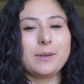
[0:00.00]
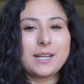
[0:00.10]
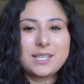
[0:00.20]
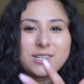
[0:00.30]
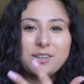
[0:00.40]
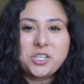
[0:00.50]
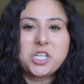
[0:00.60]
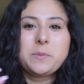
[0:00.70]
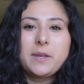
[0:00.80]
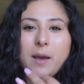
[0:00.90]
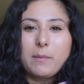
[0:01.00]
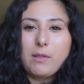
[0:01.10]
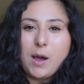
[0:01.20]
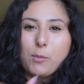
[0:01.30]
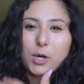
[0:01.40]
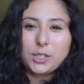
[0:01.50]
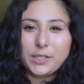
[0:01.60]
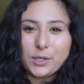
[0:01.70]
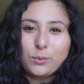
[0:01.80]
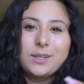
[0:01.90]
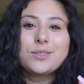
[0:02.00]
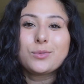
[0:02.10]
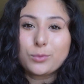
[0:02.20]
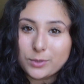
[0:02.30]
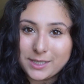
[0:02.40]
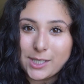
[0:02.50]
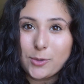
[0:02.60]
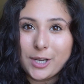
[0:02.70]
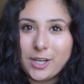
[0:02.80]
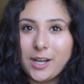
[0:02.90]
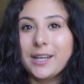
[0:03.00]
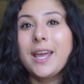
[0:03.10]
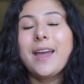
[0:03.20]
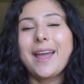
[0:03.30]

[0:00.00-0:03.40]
it starts to just become a lot more clear what's really going on